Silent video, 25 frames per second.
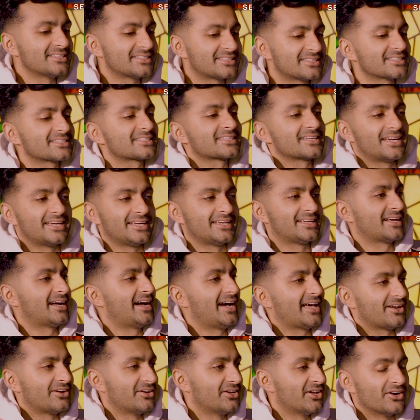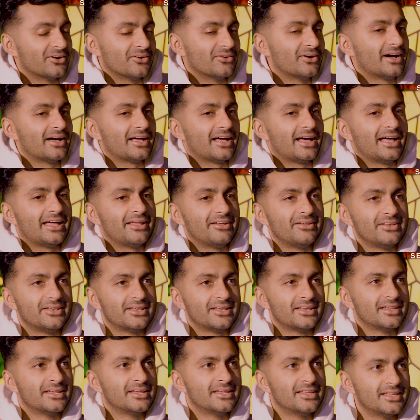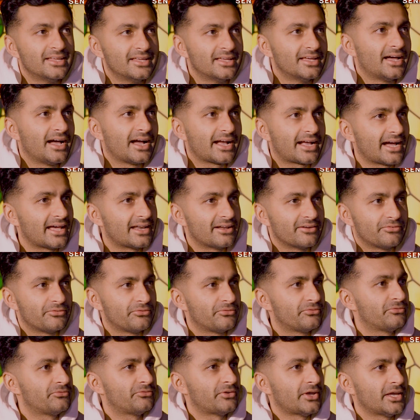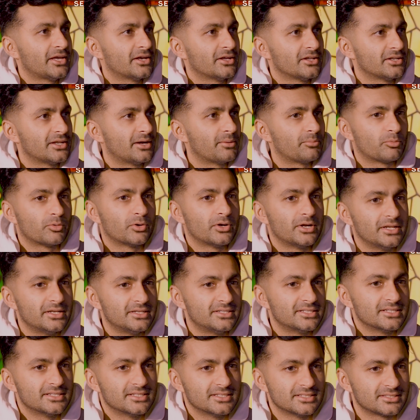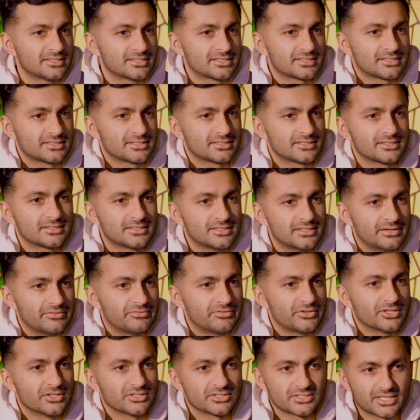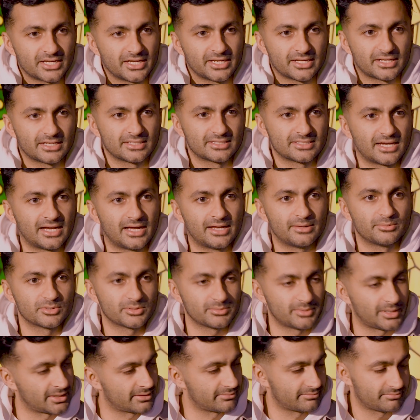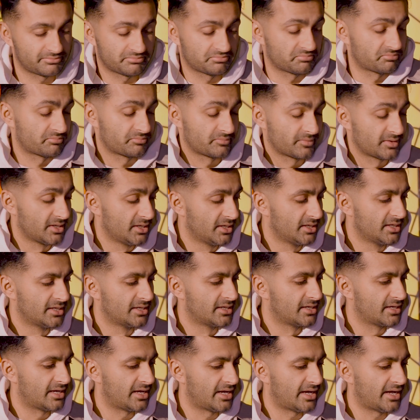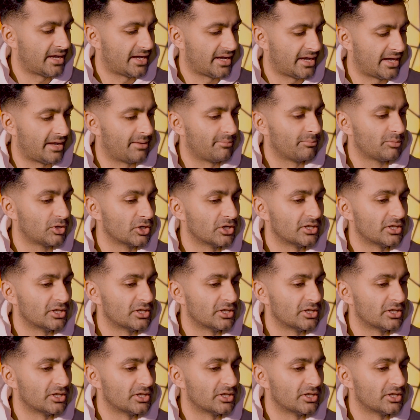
just like, I don't know, I, I kind of failed upward into this, it feels like at times. I'm like, I'm good